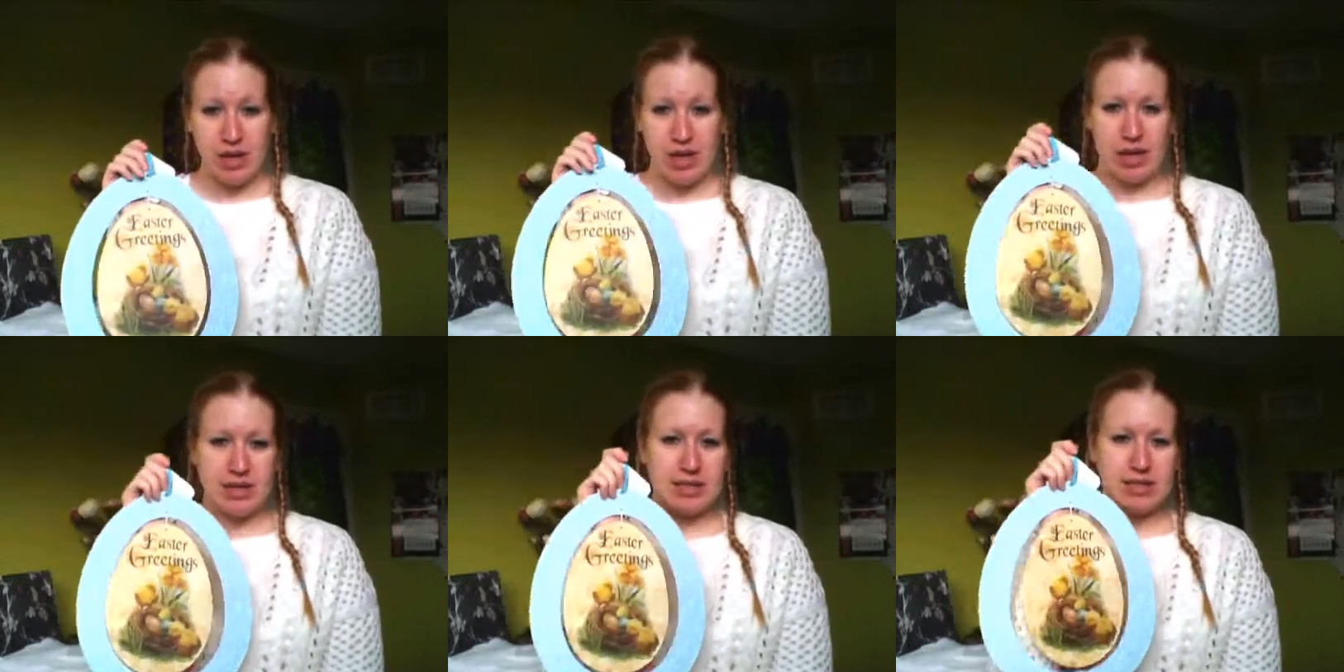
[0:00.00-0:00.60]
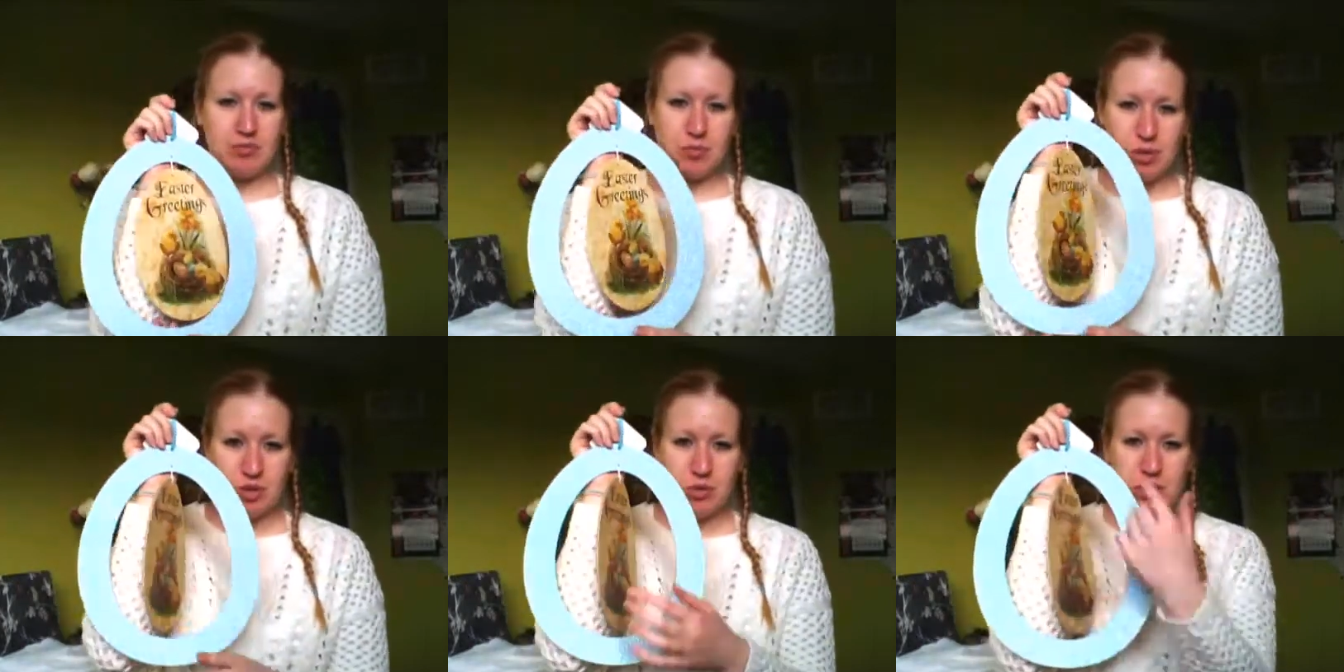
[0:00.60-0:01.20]
and instead of
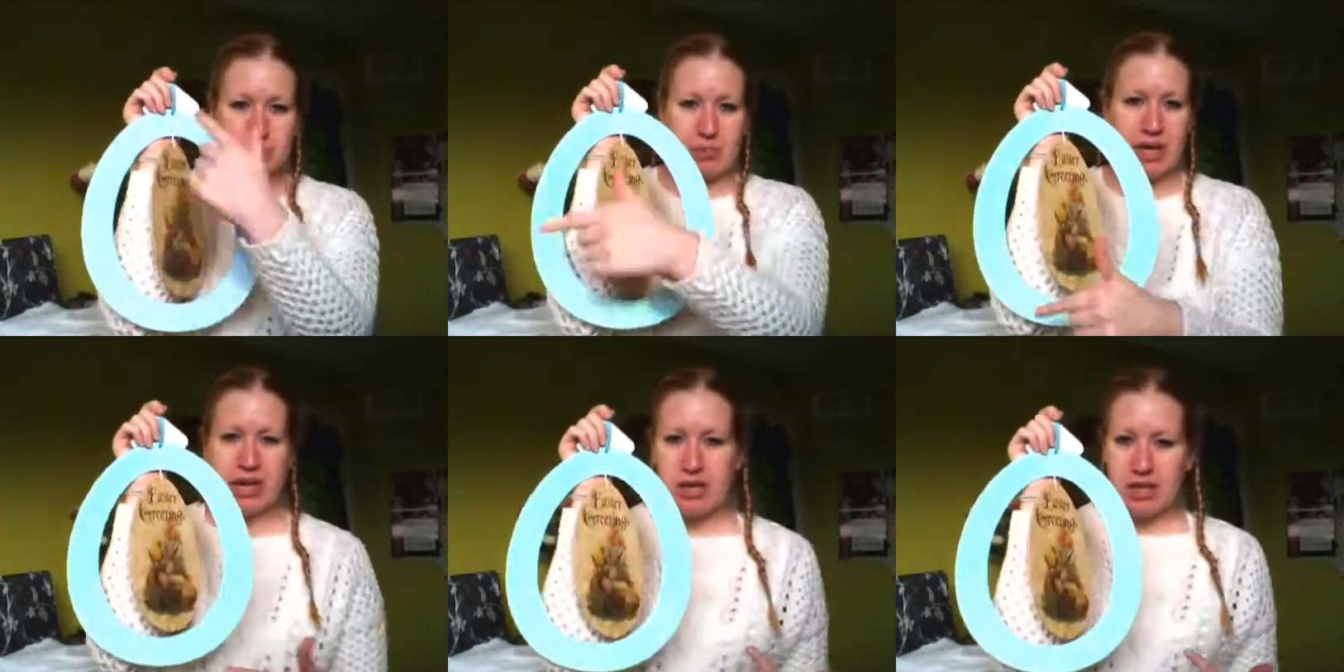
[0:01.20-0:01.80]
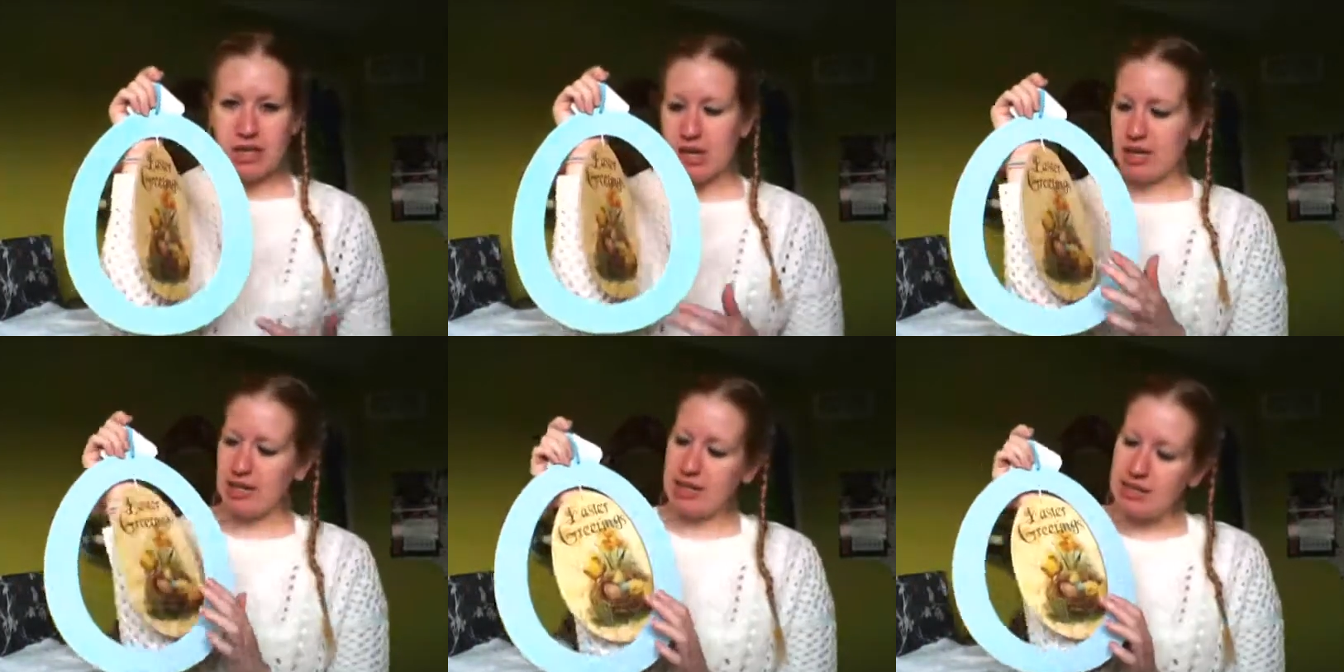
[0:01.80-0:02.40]
blue, it was pink, and
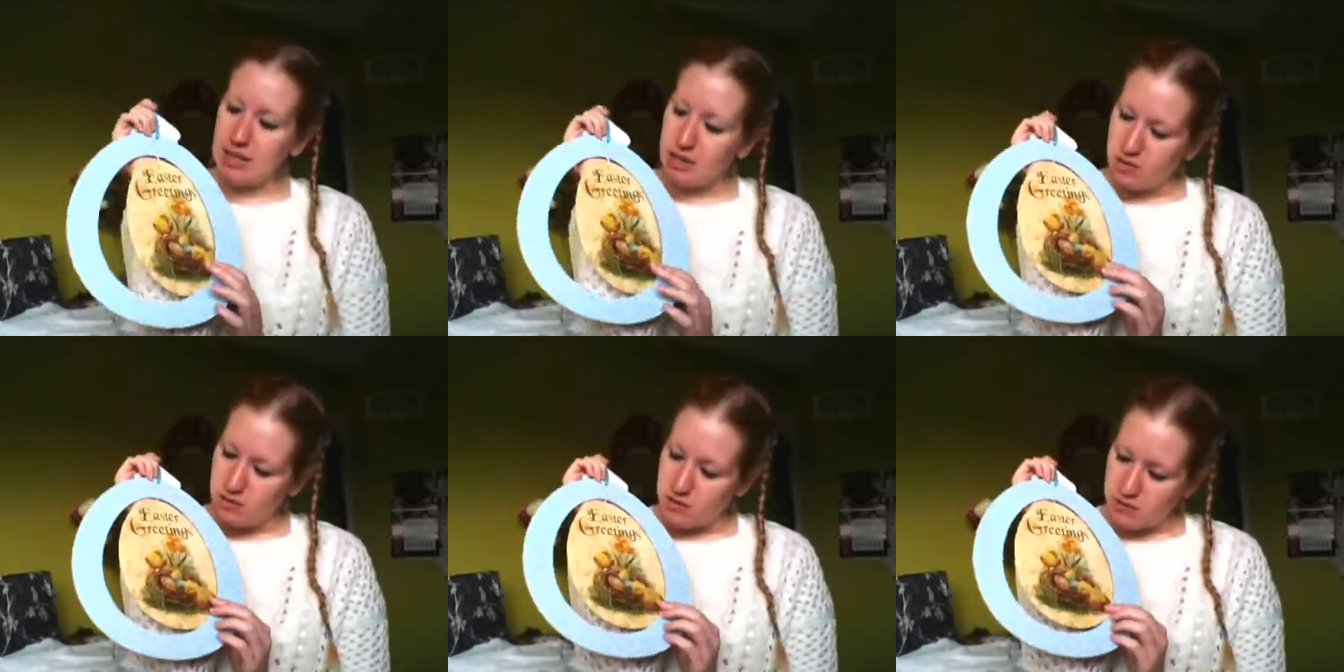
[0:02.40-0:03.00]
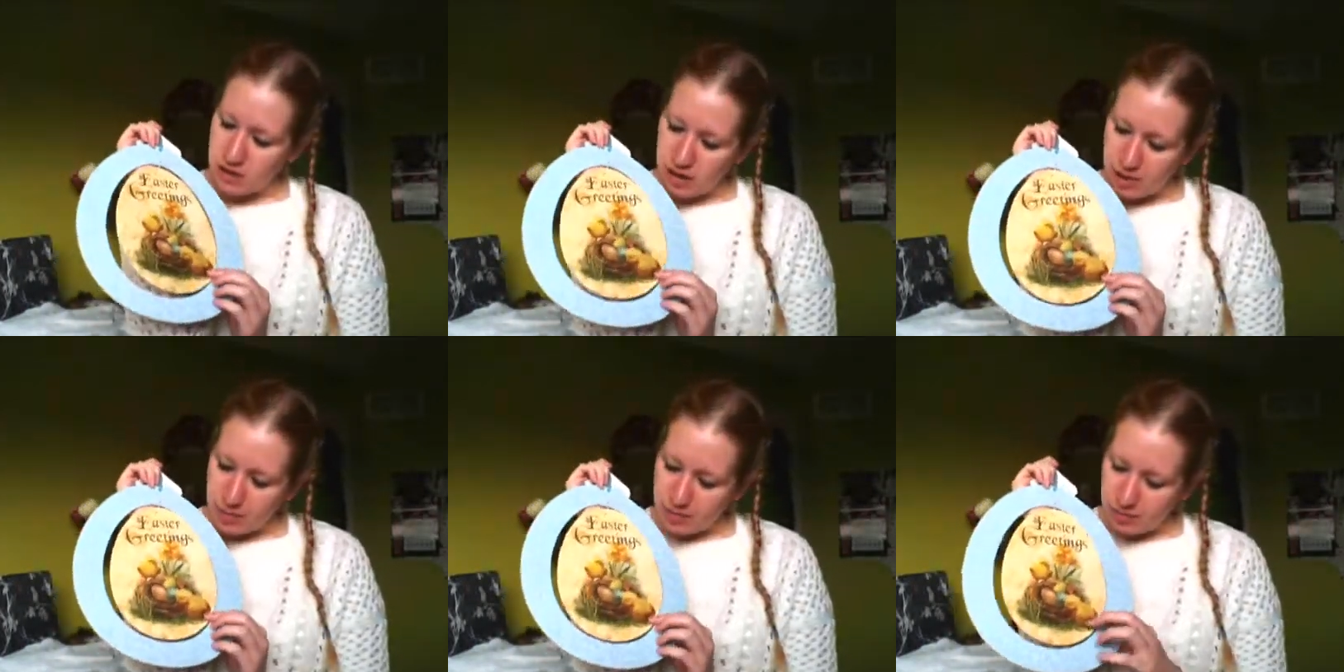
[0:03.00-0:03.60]
instead of
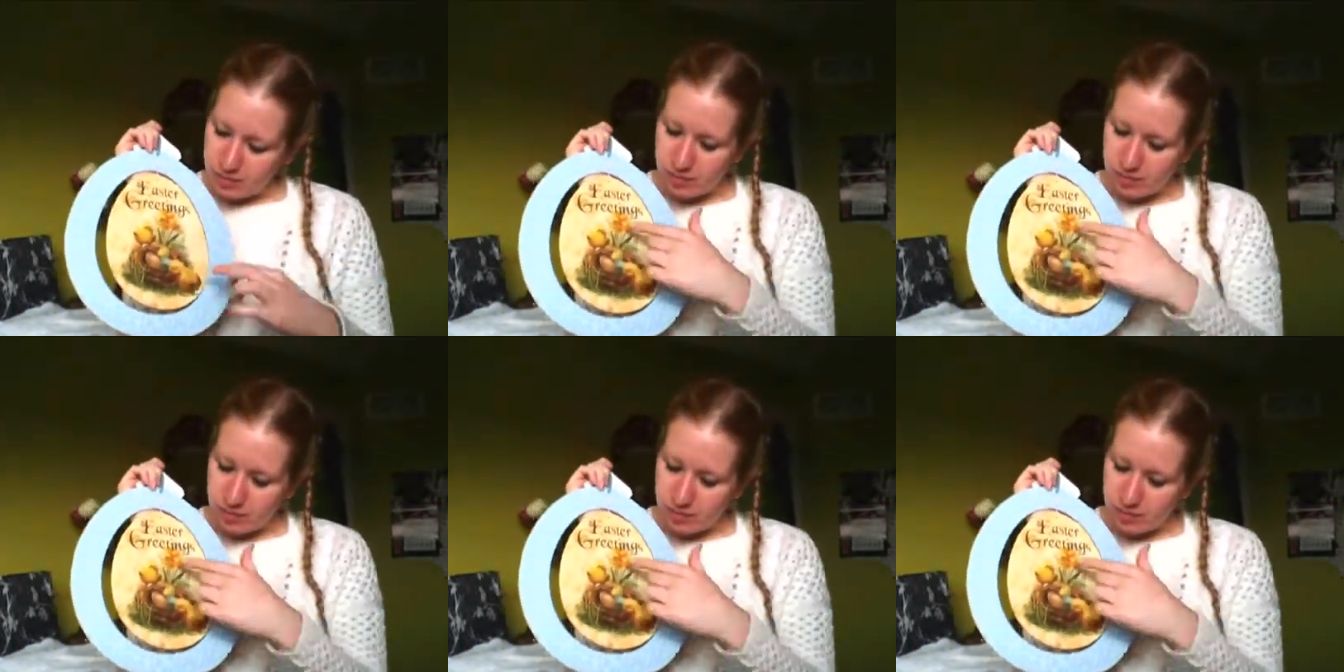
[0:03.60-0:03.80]
um,